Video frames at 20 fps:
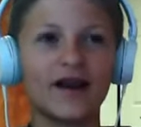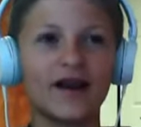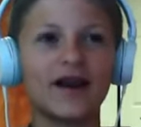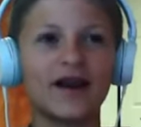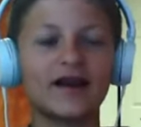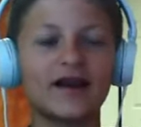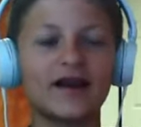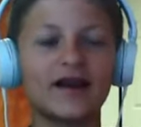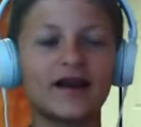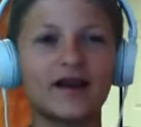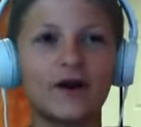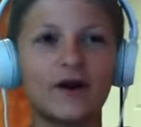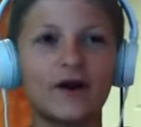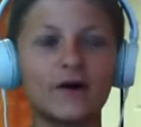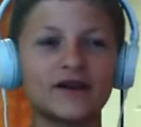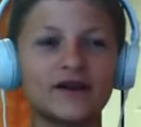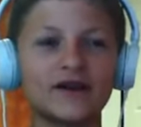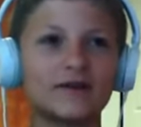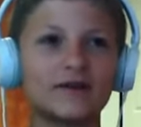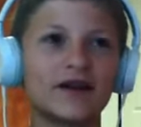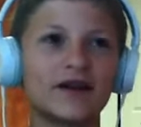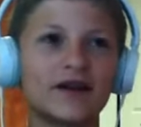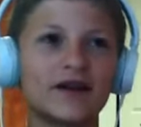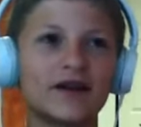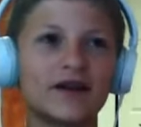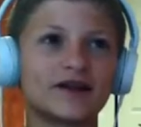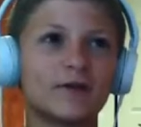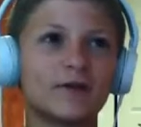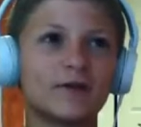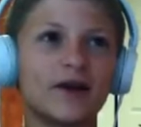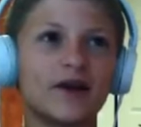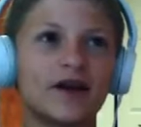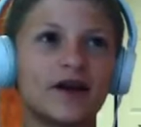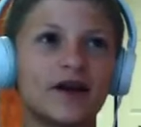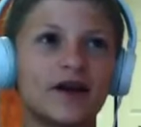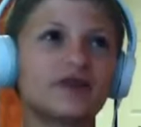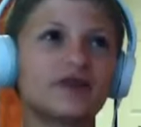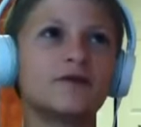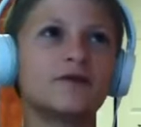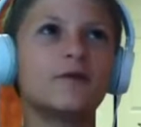It always seemed like someone, I
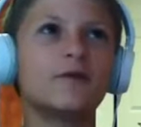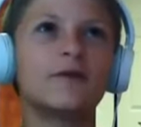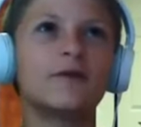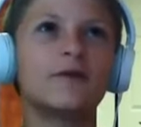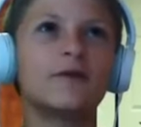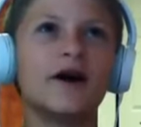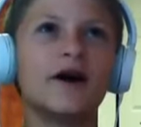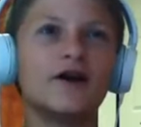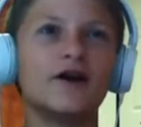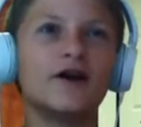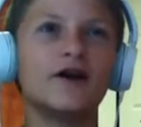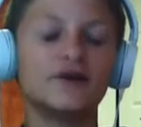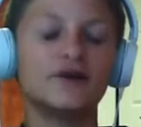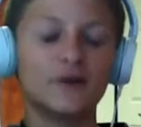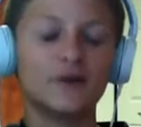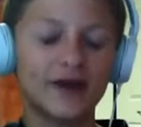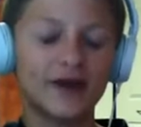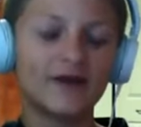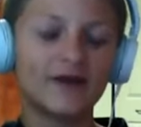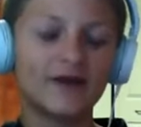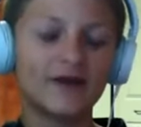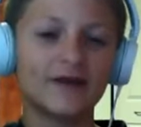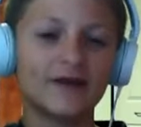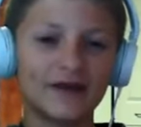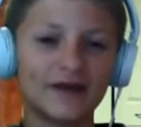guess it would be 128.